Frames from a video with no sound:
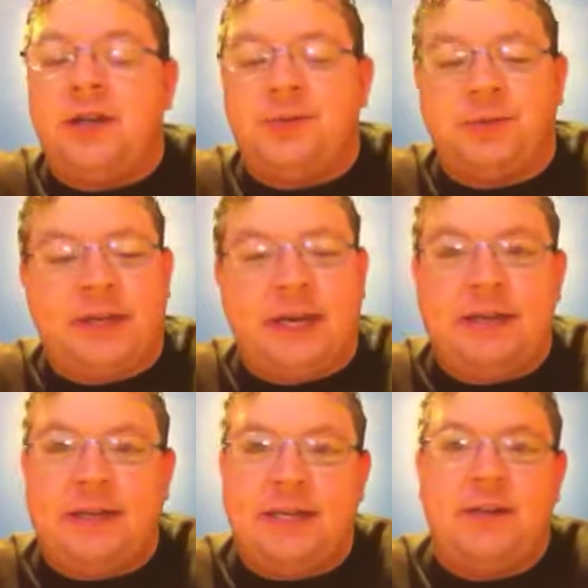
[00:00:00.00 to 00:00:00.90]
guys where
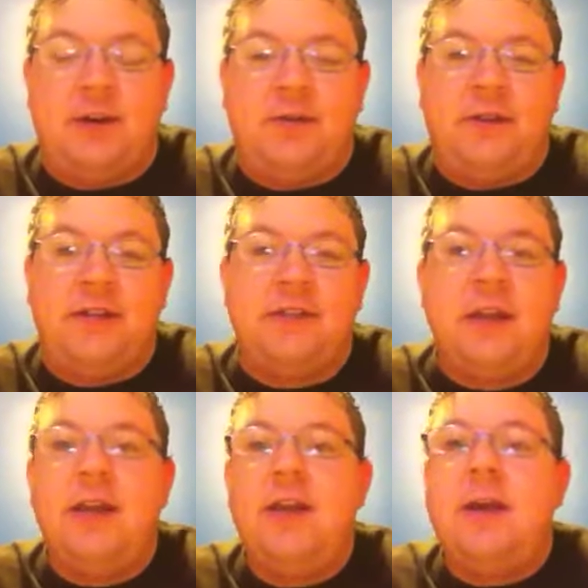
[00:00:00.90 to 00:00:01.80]
TNA stands in all this.
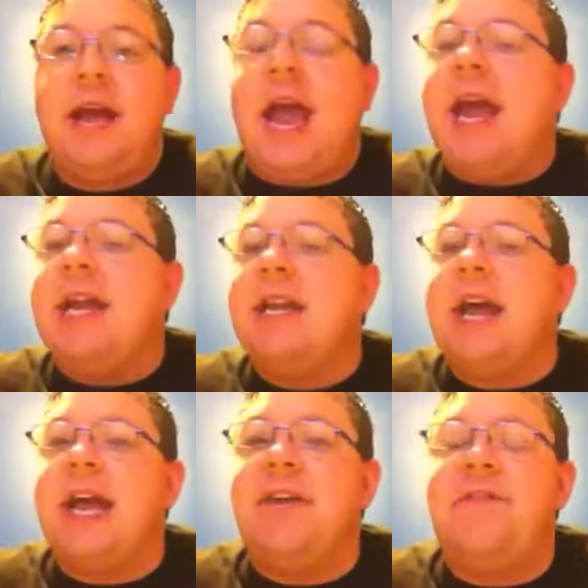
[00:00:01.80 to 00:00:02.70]
And
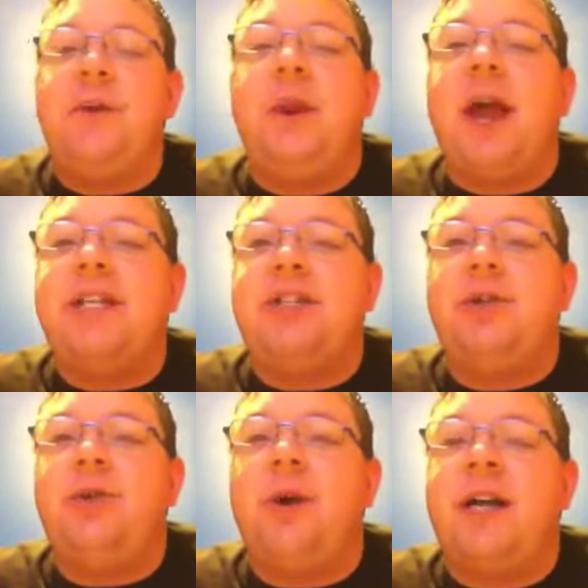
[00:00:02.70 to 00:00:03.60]
if you'd like
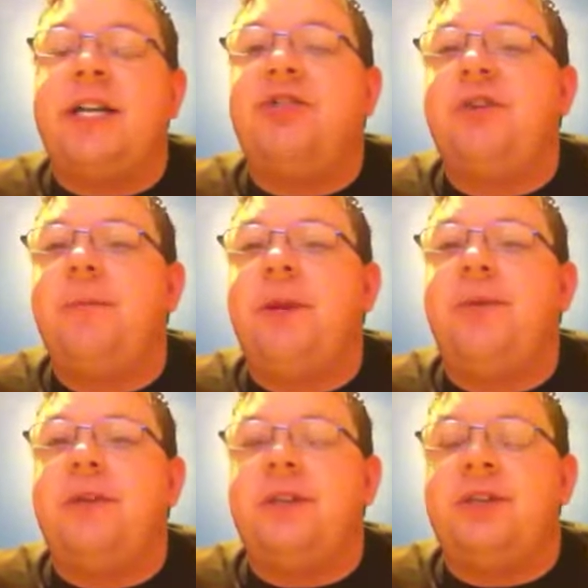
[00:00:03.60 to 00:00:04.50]
to uh,
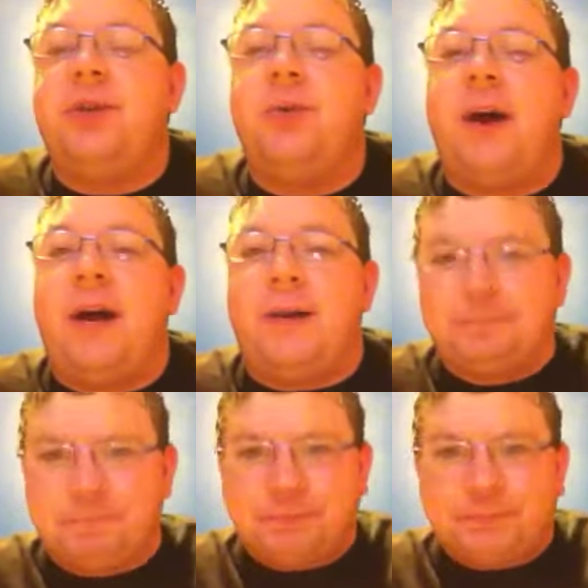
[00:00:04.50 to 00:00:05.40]
contribute to uh,
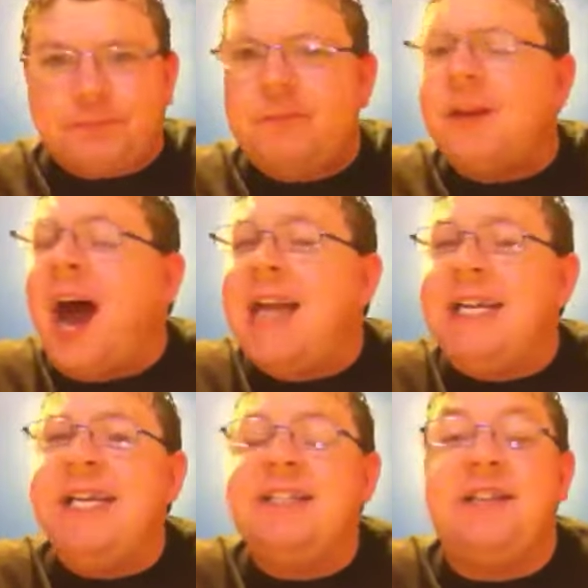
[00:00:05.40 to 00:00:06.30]

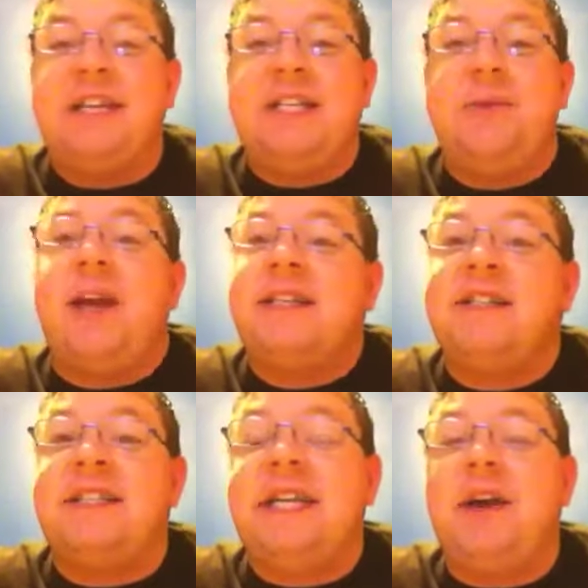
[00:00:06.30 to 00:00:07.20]
ideas to things you'd like to
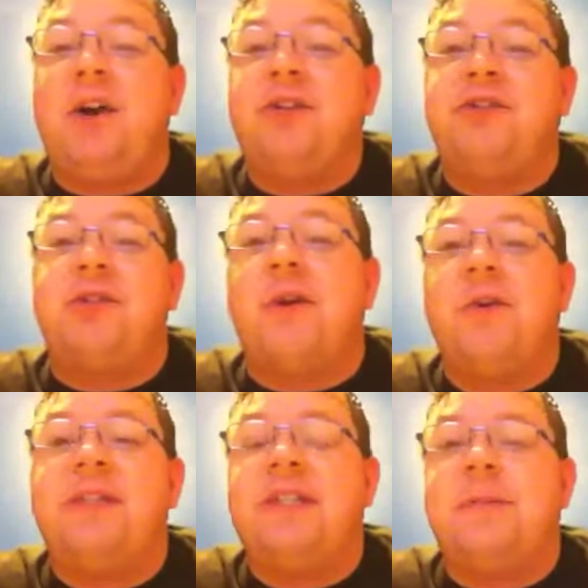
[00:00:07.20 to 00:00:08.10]
see on Sir
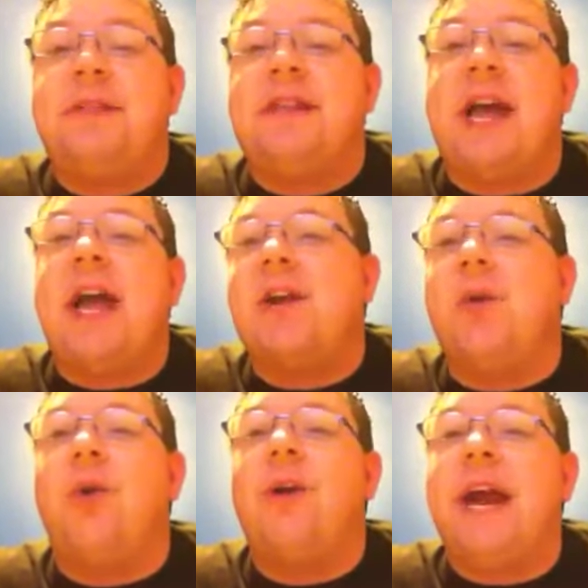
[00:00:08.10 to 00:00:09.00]
Owen Sip and Snack,
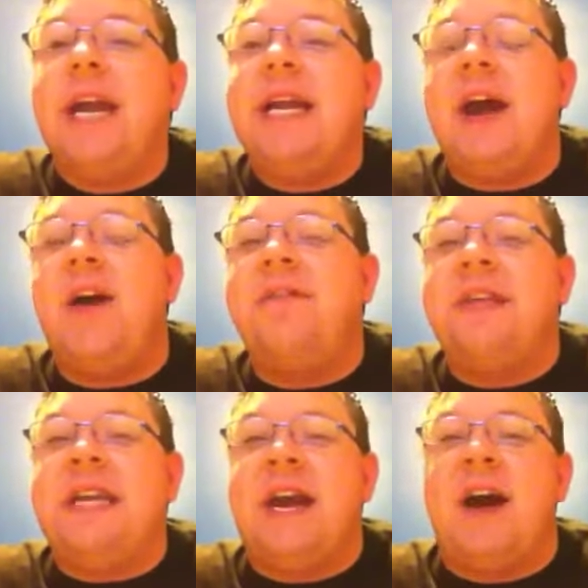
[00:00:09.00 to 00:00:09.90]
or any of
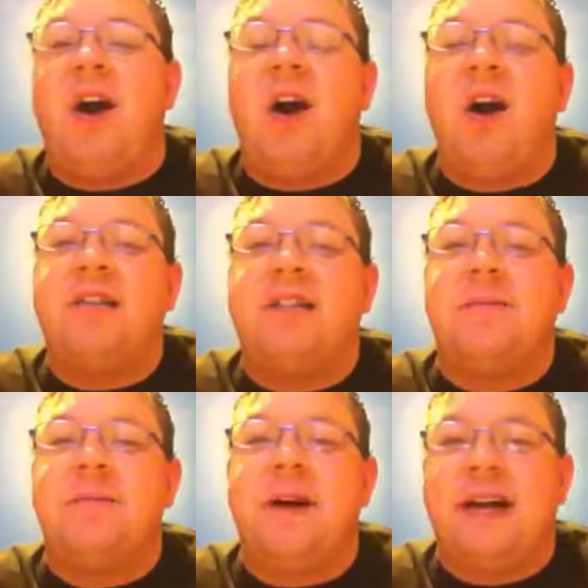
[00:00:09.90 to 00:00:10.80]
the
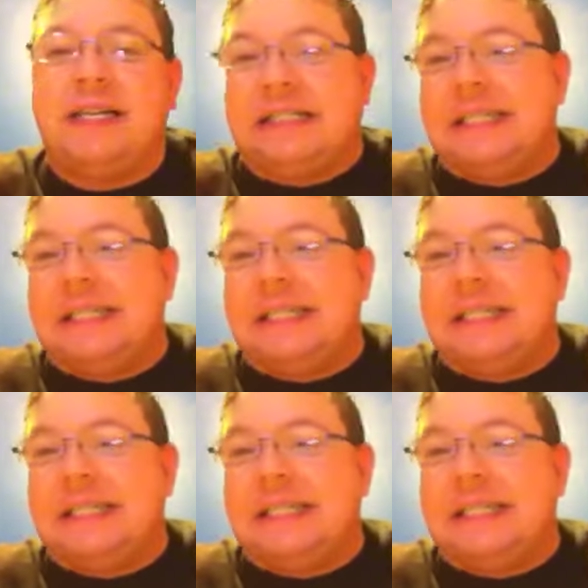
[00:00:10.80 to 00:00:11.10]
awesome uh,